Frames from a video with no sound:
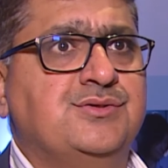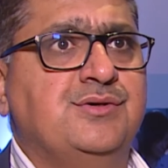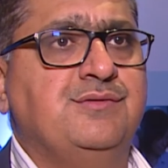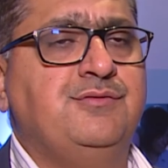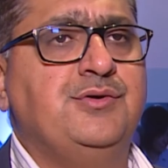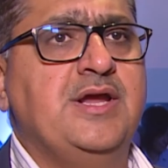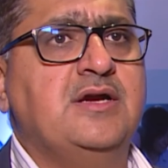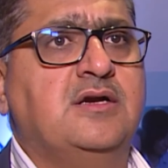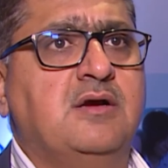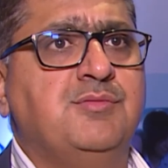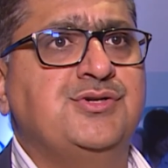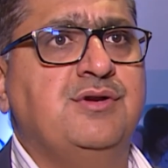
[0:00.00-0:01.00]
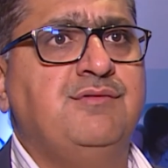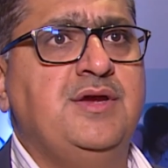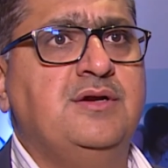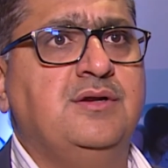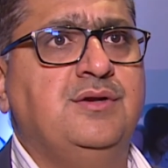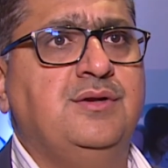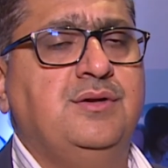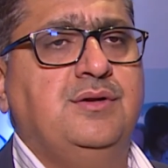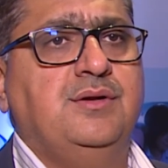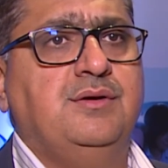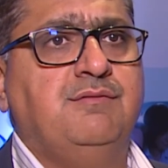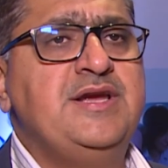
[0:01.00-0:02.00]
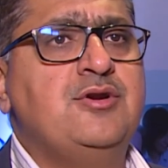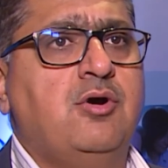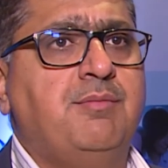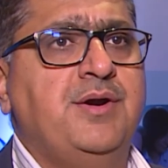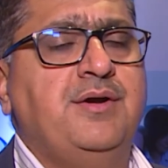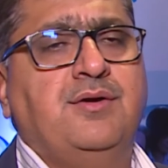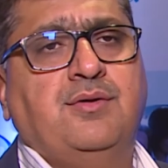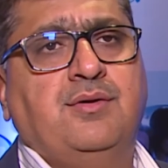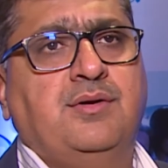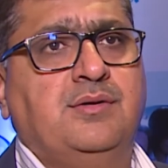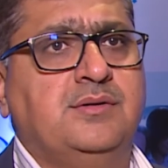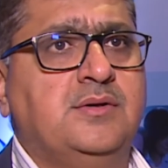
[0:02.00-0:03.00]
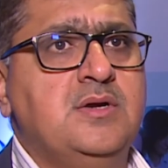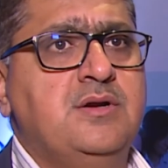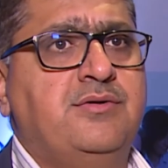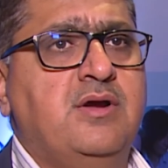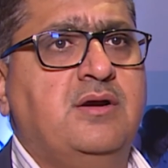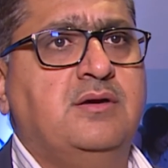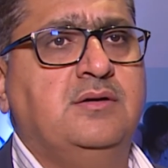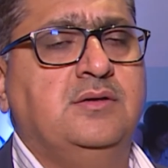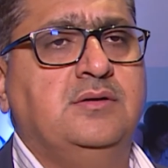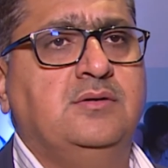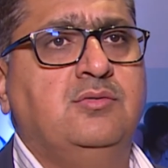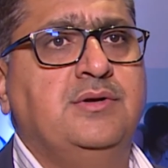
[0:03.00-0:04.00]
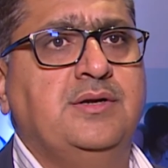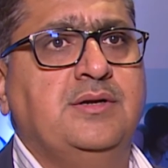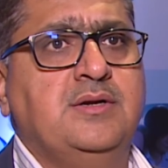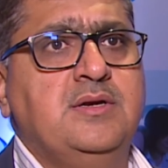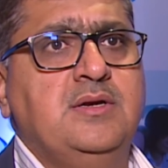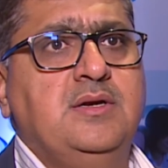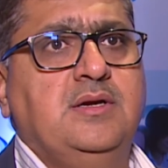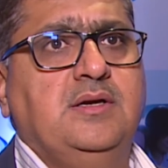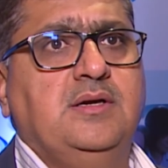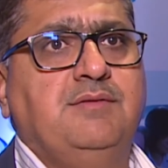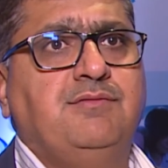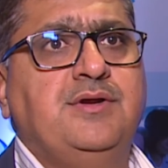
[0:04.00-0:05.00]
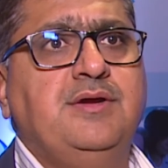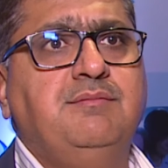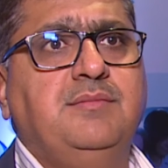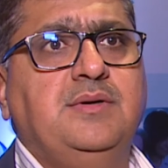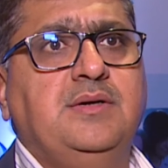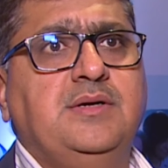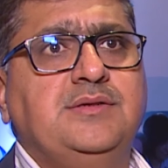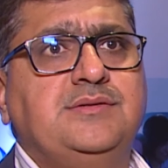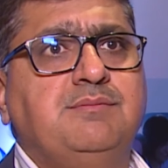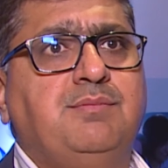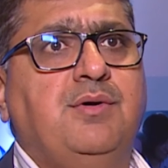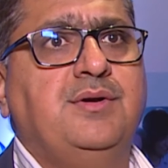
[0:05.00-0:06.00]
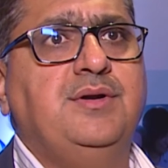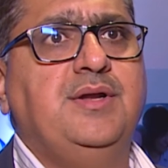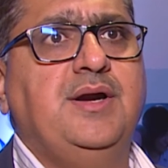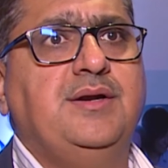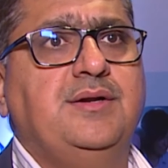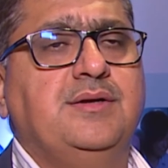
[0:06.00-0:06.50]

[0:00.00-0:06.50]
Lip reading: So if you take a commercial vehicle fleet operator or a truck owner, for him it's important that